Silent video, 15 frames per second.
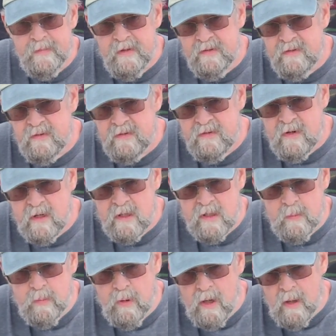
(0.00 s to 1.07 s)
this is starting to
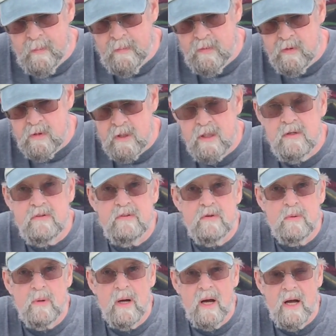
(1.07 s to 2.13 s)
pop, your heat's
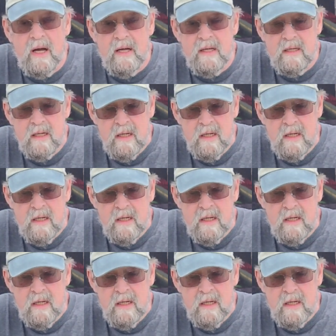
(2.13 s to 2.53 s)
too high,